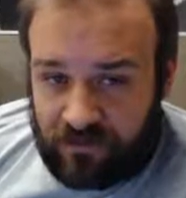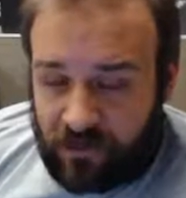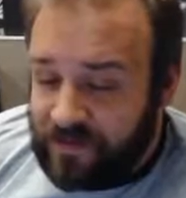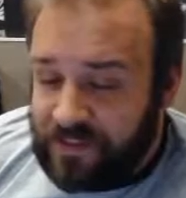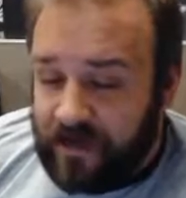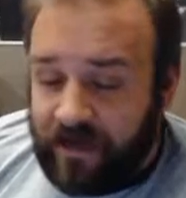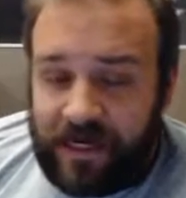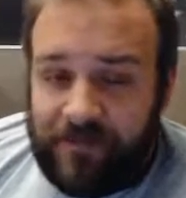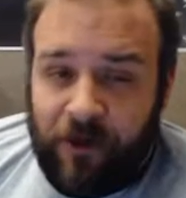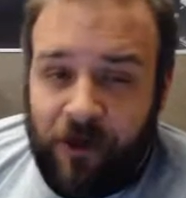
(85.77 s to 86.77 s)
Don't miss out on
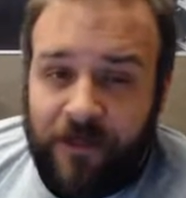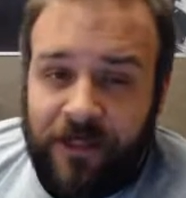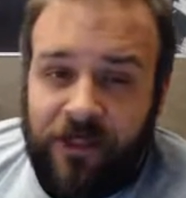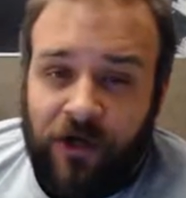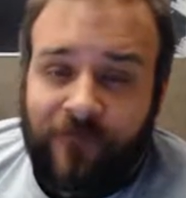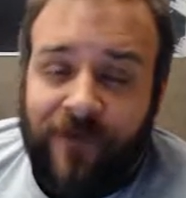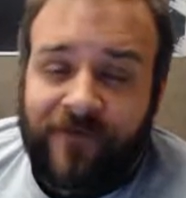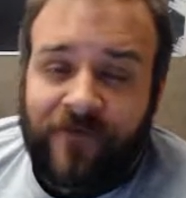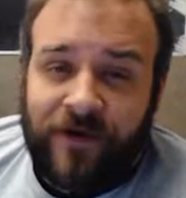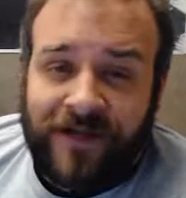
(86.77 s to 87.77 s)
any part of my show.
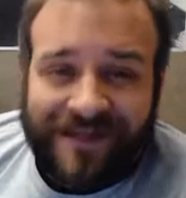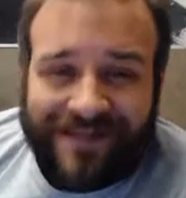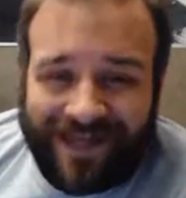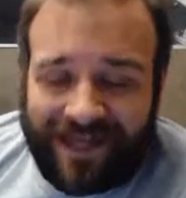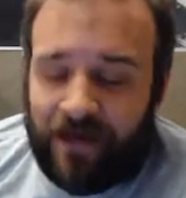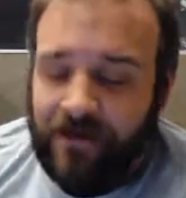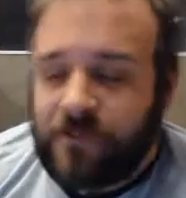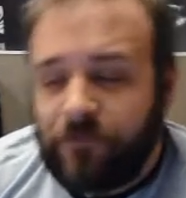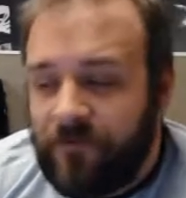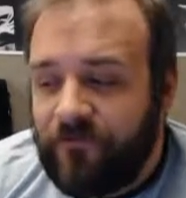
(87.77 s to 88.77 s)
five thirty to ten on
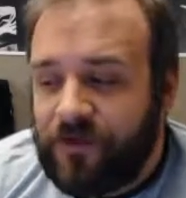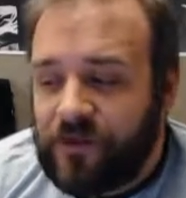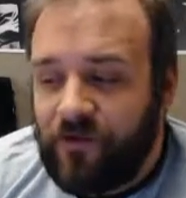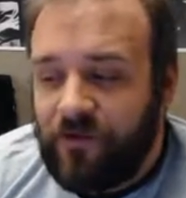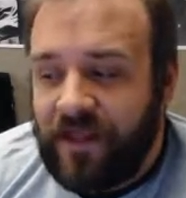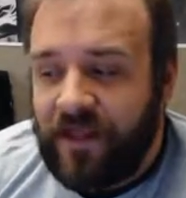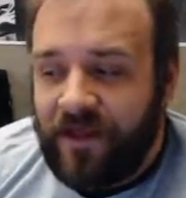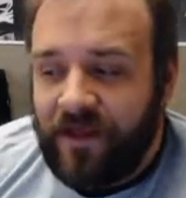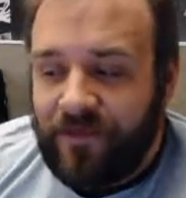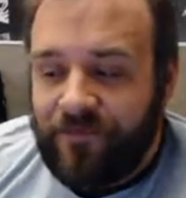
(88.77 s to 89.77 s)
Springfield's only
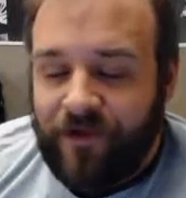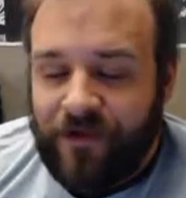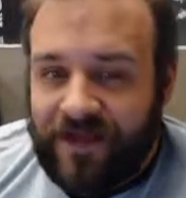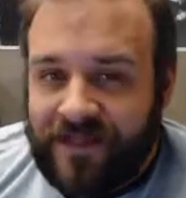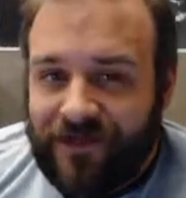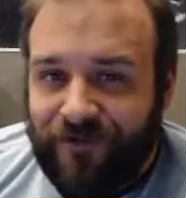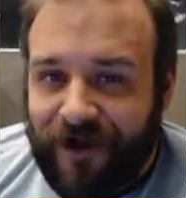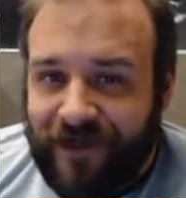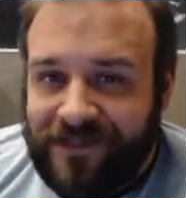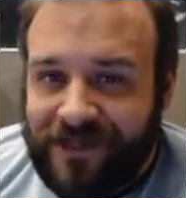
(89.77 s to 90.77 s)
pure classic
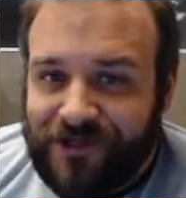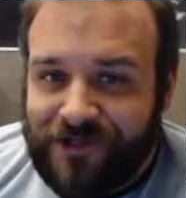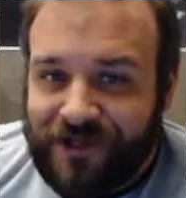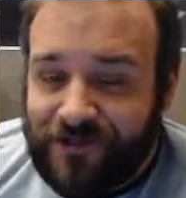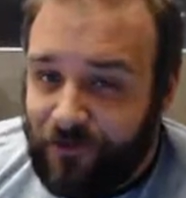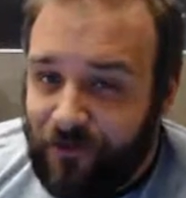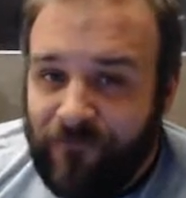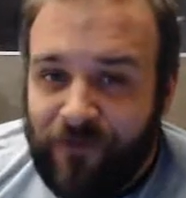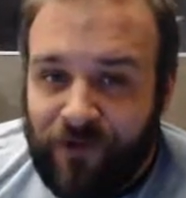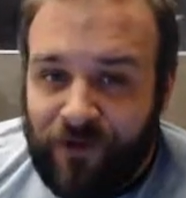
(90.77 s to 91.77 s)
rock station. It's one
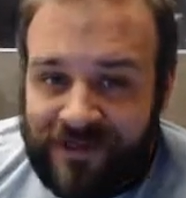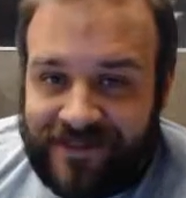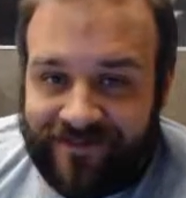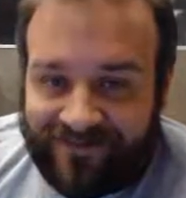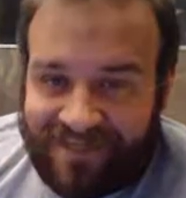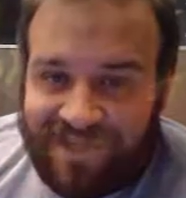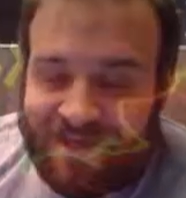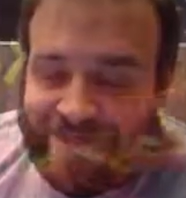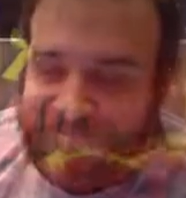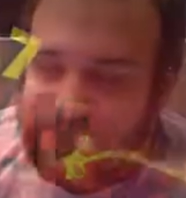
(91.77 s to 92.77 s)
oh four point seven. one
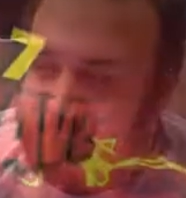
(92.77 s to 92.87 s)
oh